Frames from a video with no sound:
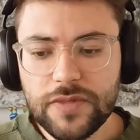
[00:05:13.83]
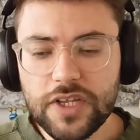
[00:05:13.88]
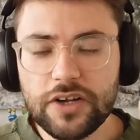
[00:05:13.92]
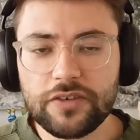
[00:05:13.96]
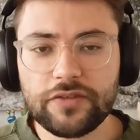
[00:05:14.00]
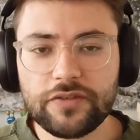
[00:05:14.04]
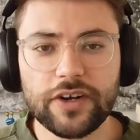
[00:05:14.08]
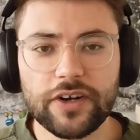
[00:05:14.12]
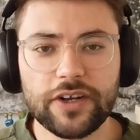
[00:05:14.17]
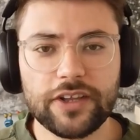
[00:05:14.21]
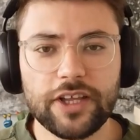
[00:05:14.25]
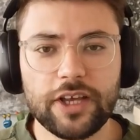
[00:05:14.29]

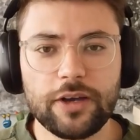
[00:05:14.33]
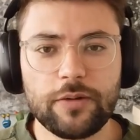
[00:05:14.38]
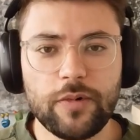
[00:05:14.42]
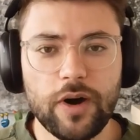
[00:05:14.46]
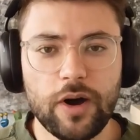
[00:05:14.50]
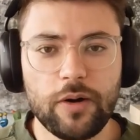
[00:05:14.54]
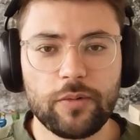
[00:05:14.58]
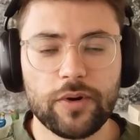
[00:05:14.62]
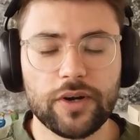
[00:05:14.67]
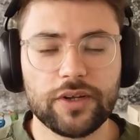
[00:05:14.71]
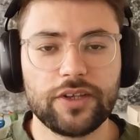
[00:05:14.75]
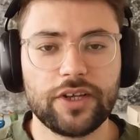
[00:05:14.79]
Really
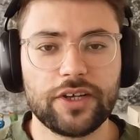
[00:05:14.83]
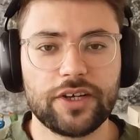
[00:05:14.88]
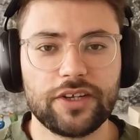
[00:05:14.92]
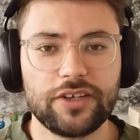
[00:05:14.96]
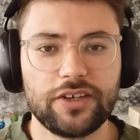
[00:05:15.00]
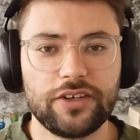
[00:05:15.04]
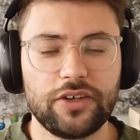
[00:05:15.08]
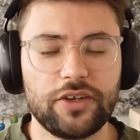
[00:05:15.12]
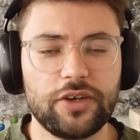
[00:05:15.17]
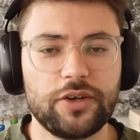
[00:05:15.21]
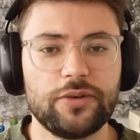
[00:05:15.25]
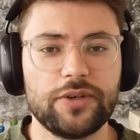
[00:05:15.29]
what we're looking
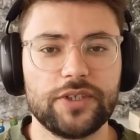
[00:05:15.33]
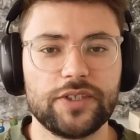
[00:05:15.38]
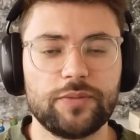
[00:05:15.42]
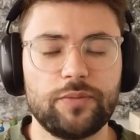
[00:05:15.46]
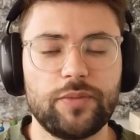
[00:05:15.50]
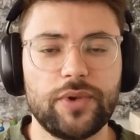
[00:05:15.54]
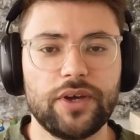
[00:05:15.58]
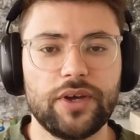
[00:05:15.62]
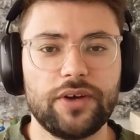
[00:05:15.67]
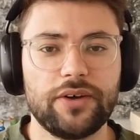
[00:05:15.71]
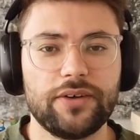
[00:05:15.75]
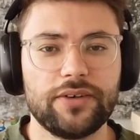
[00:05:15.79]
to do is
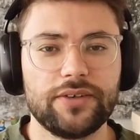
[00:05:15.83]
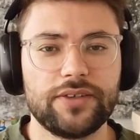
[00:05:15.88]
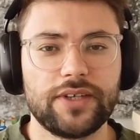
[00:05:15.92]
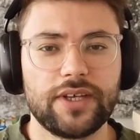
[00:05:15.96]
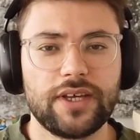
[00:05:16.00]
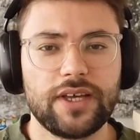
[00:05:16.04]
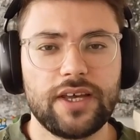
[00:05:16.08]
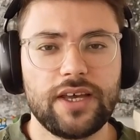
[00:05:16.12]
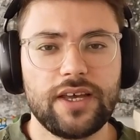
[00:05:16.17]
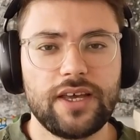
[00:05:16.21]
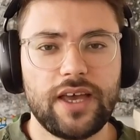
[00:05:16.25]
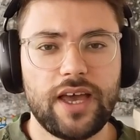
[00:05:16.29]
build
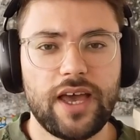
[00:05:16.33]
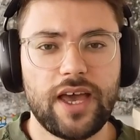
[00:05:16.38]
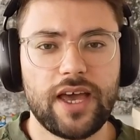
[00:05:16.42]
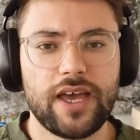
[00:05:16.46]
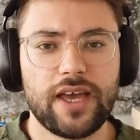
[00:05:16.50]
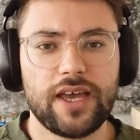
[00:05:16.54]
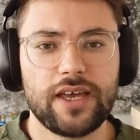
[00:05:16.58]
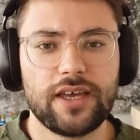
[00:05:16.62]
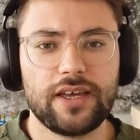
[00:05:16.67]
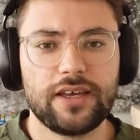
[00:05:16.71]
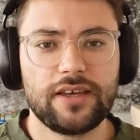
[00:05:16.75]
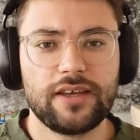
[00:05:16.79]

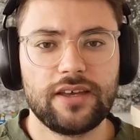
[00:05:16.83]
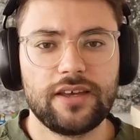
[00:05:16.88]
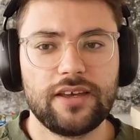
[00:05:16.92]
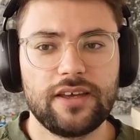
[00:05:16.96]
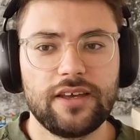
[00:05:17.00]
a